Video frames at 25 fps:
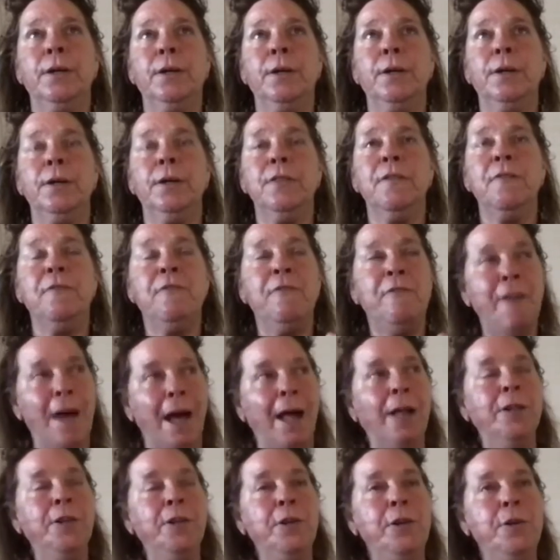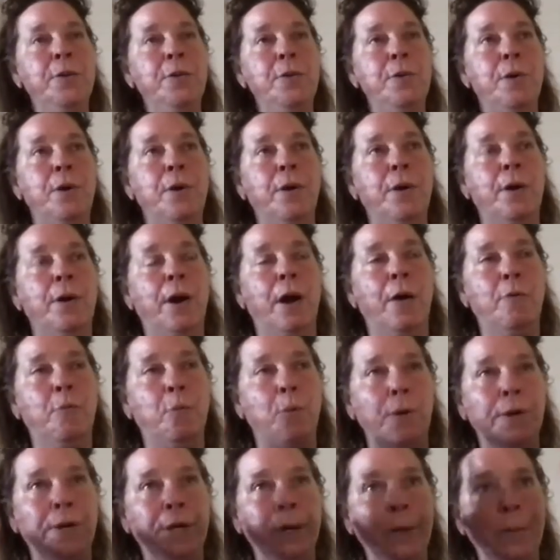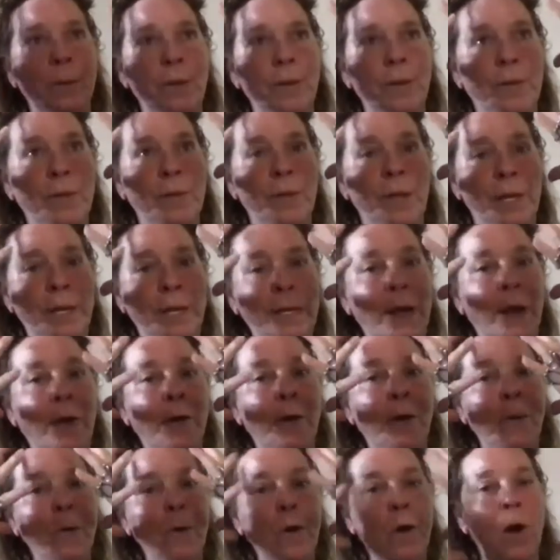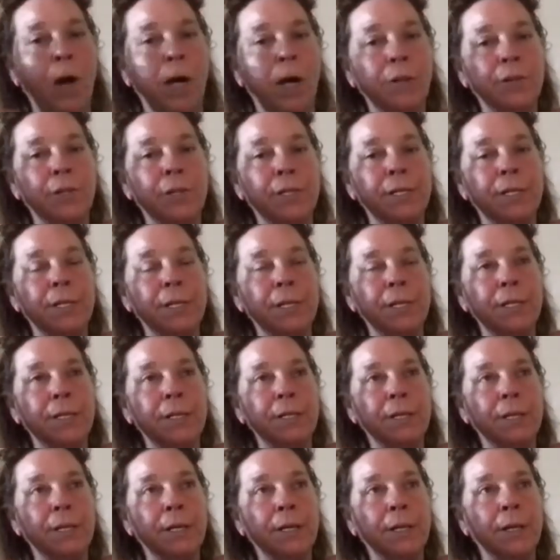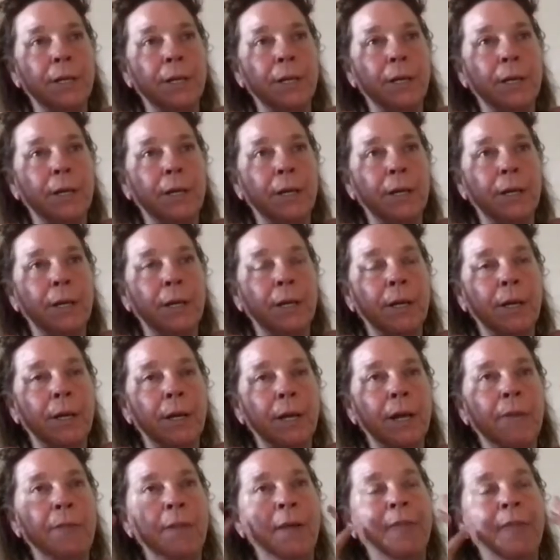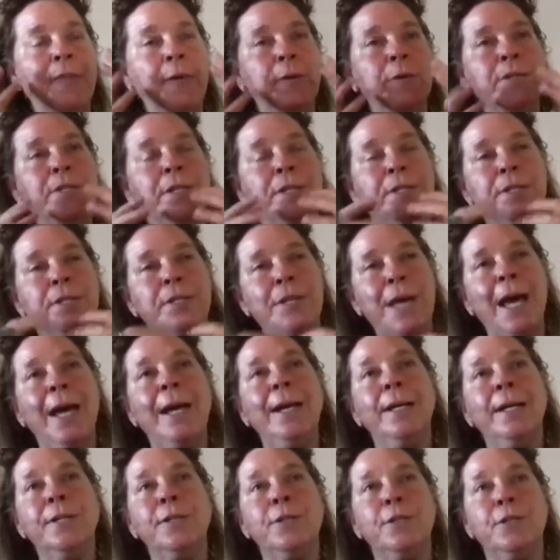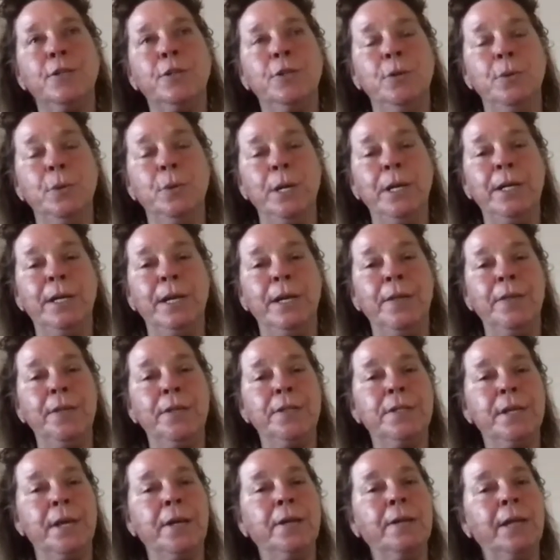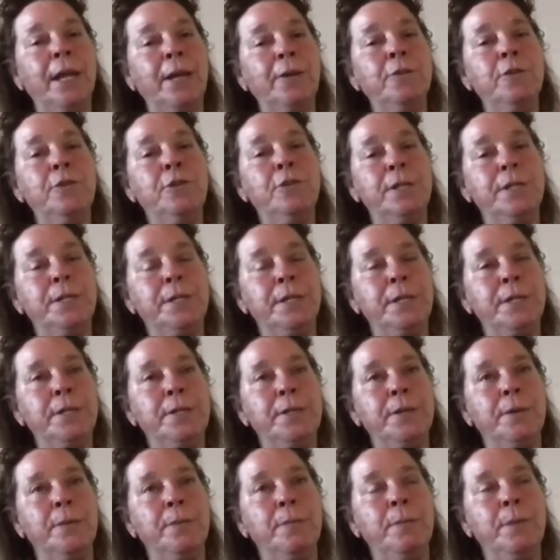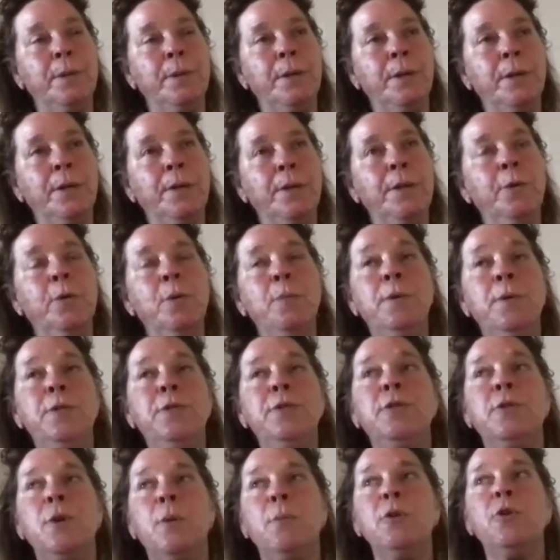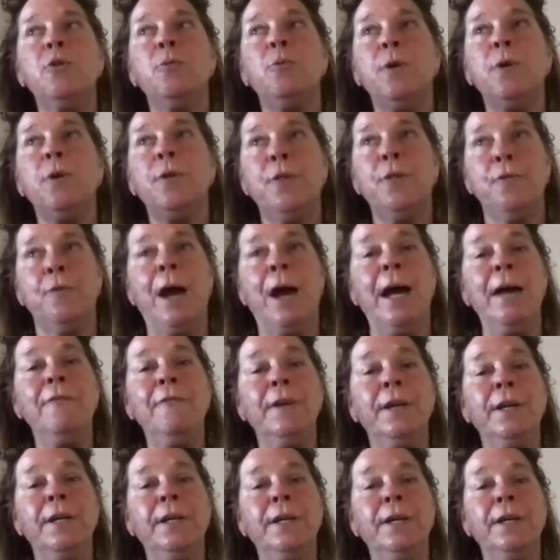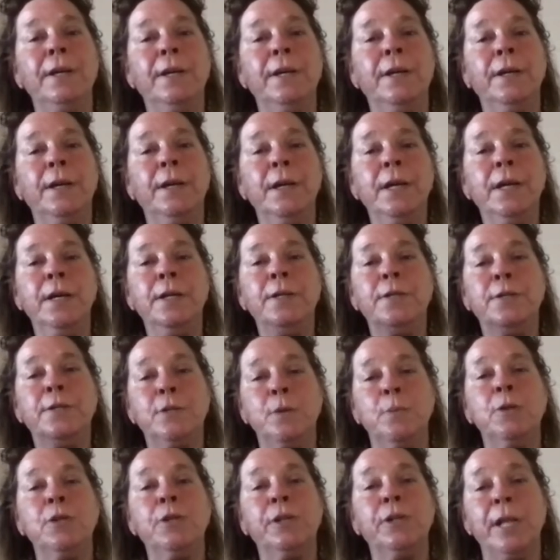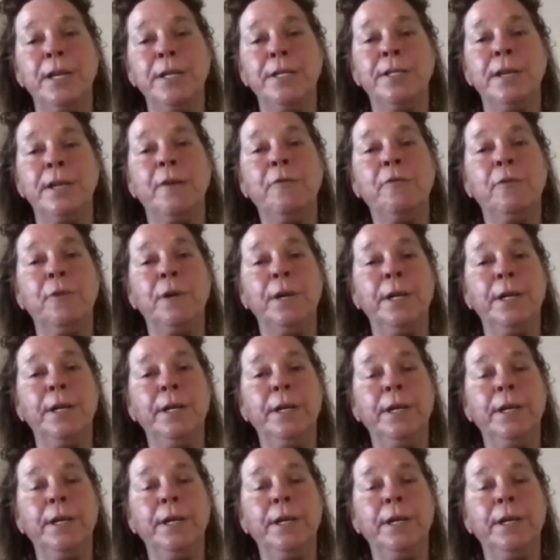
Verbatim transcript: the value of working within our own consciousness and that there is a science to it in the subtle energy system, there would be so much more thriving and so much less suffering.